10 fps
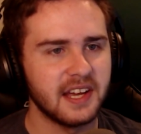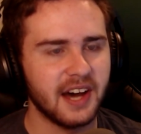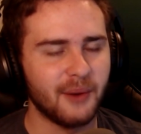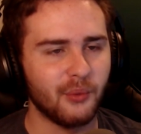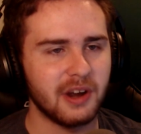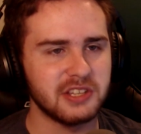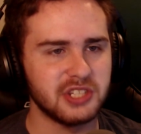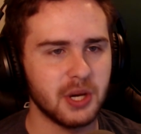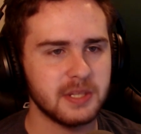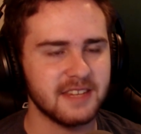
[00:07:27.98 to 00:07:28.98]
Whereas
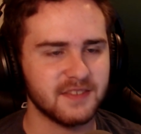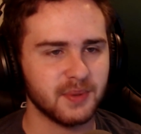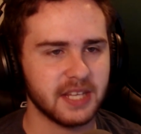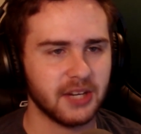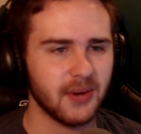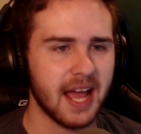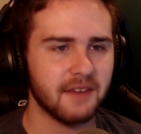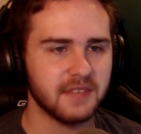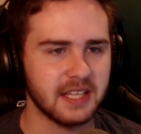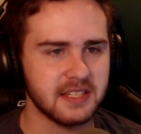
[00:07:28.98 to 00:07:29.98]
Joseph's really
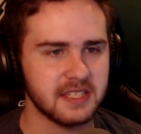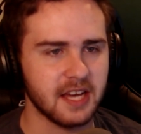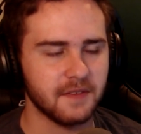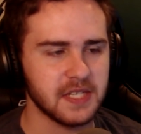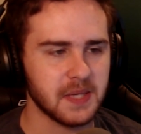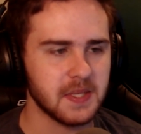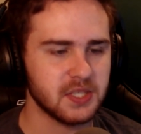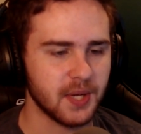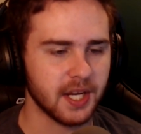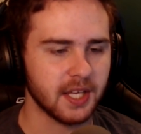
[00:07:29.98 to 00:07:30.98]
crafty and stuff. He's always
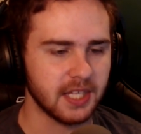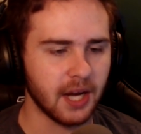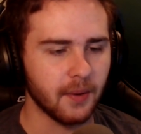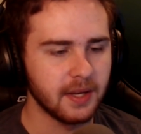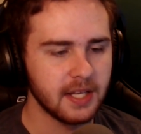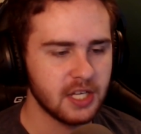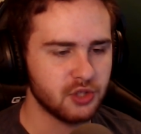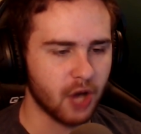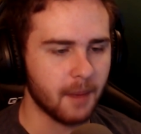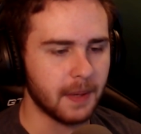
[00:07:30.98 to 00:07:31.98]
trying to,
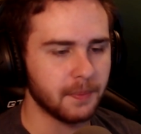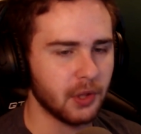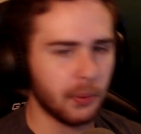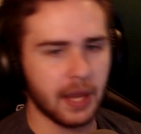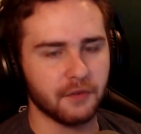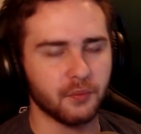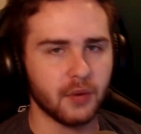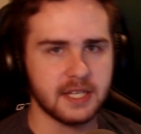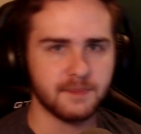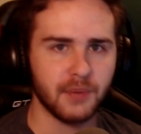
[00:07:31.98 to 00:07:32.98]
draw people away from
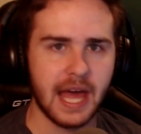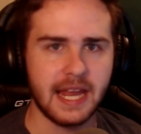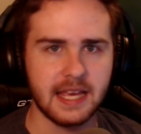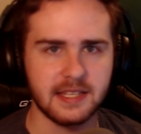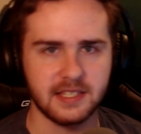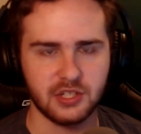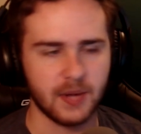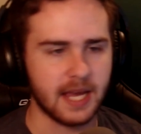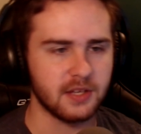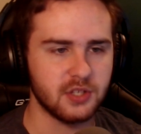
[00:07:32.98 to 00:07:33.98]
what his plan is and
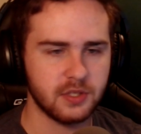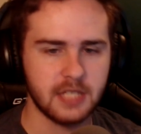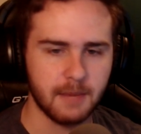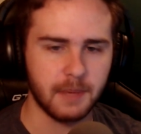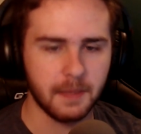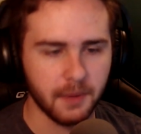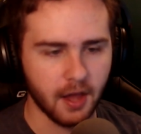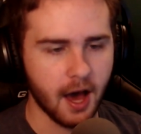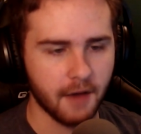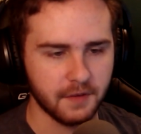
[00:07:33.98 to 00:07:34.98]
try and tip people
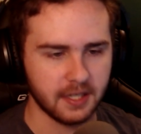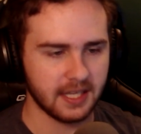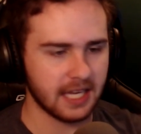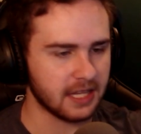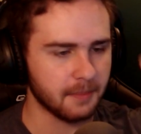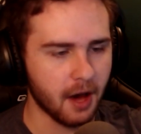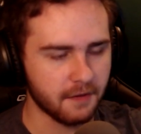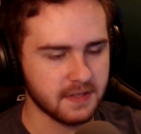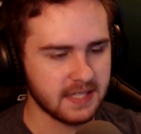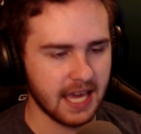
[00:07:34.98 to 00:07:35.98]
off and get them
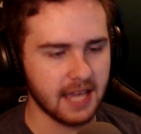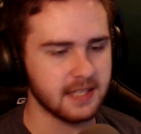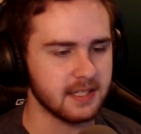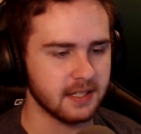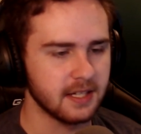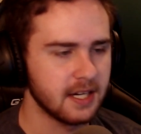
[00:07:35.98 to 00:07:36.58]
off his case and,